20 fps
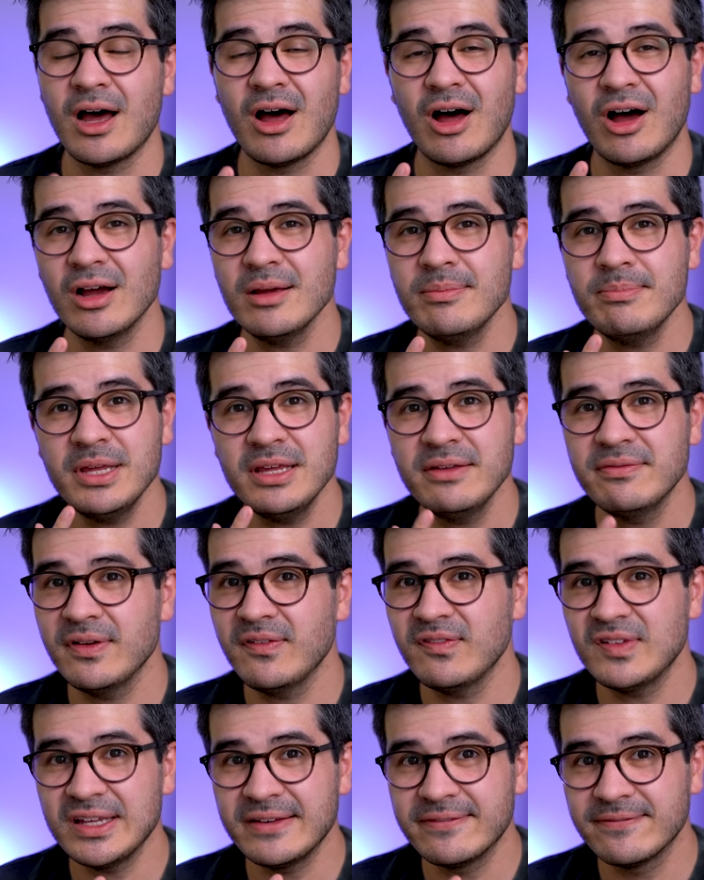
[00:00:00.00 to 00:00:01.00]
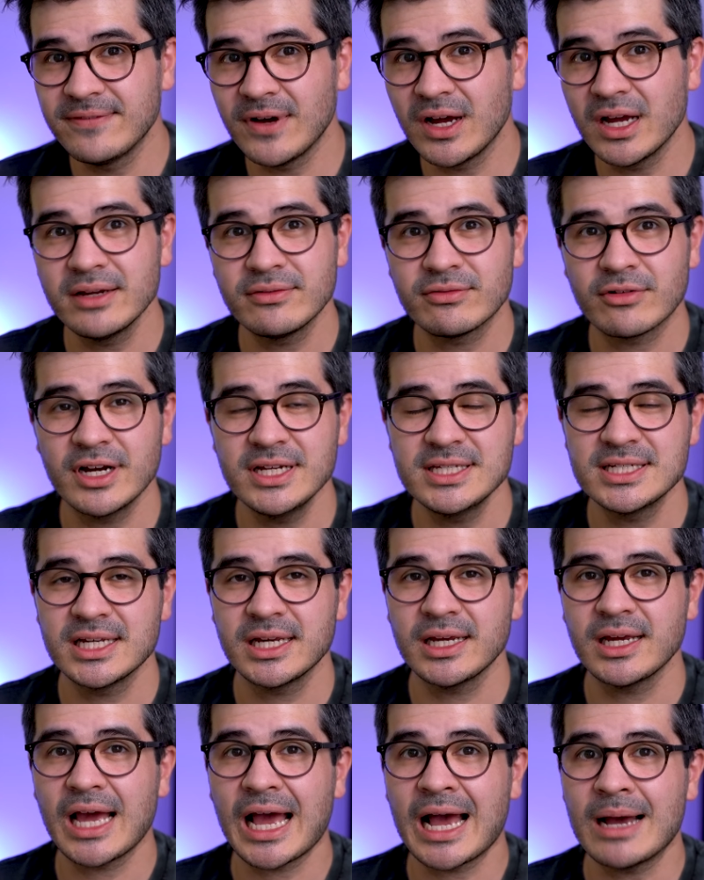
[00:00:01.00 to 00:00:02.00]
IP55
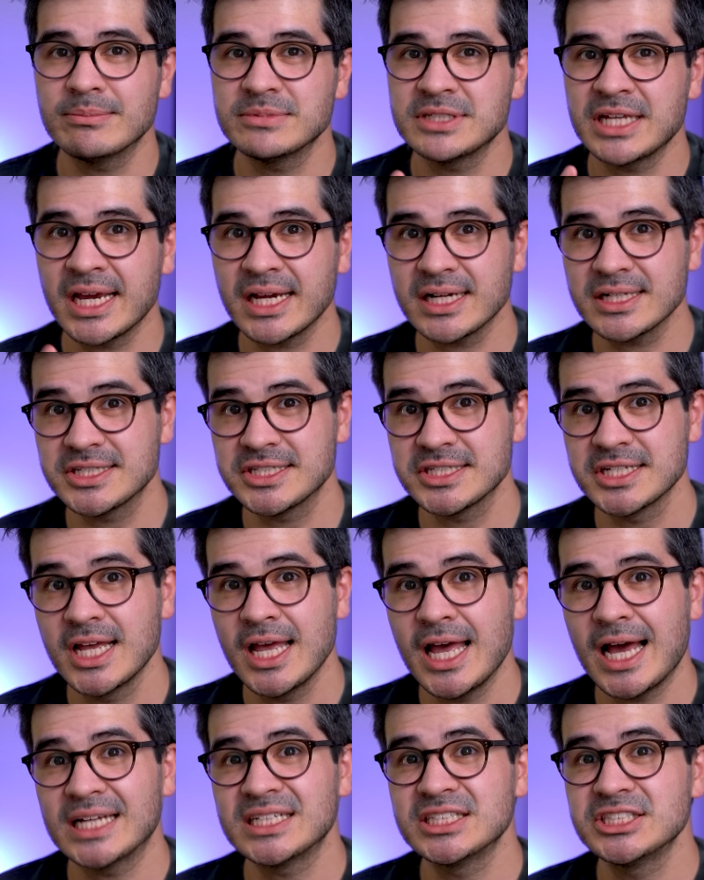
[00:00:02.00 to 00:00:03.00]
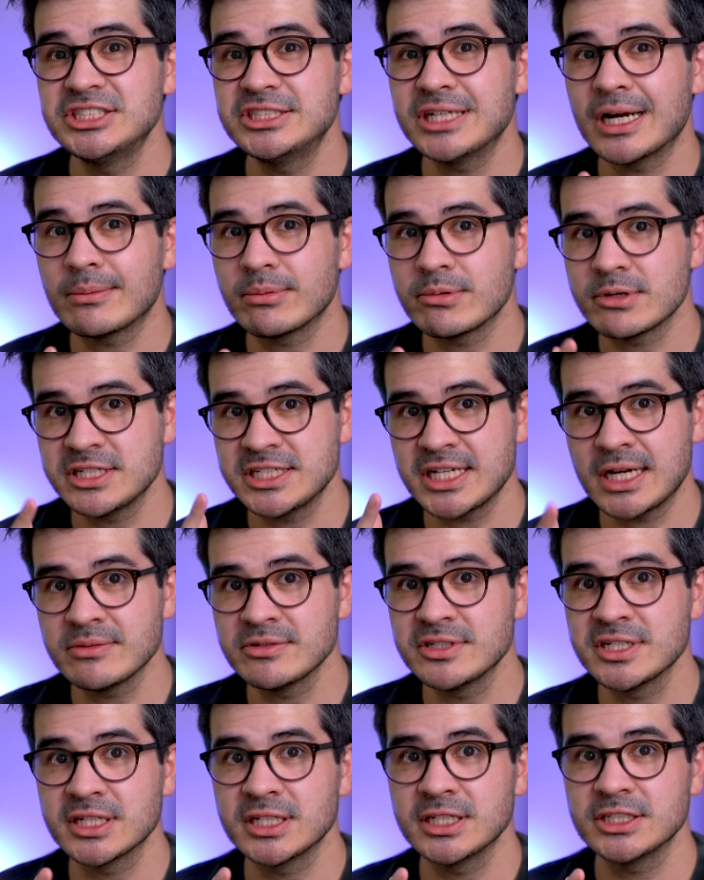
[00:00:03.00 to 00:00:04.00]
rating, aptX, and a Jabra
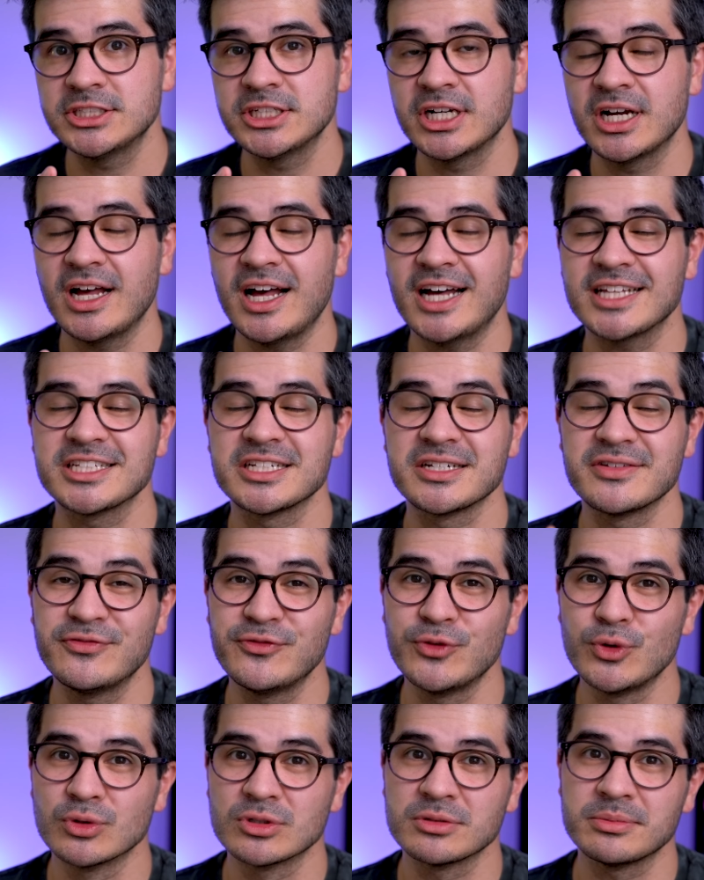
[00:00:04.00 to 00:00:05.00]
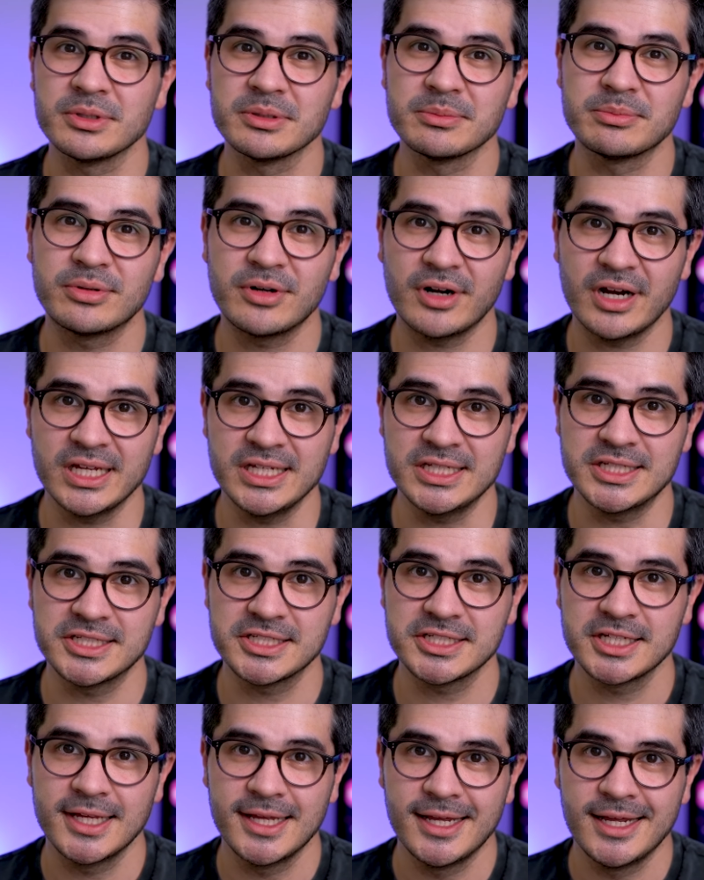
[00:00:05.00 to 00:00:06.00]
sound signature at an affordable
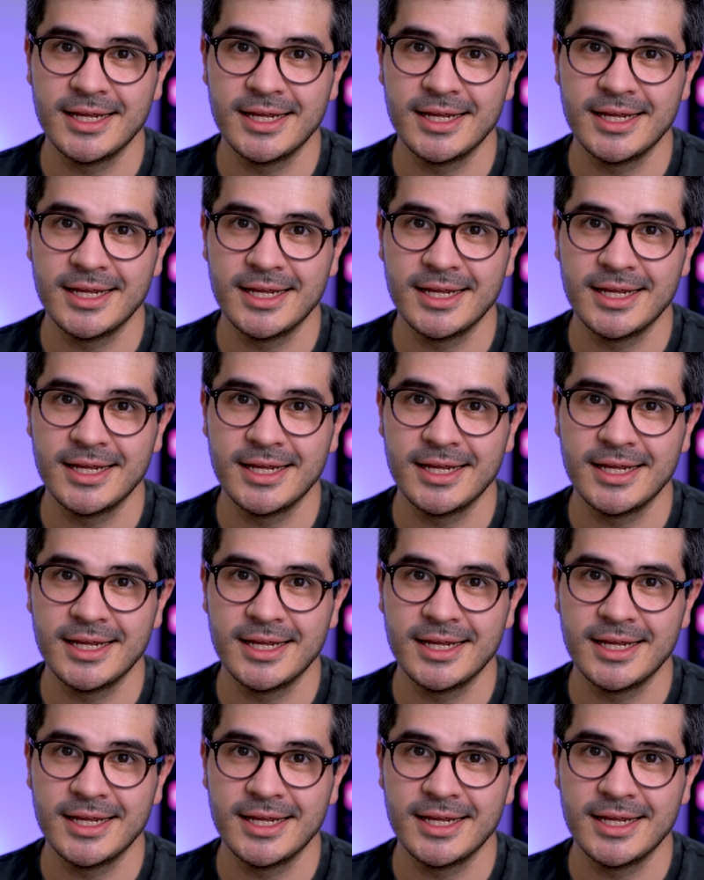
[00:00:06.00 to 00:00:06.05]
price.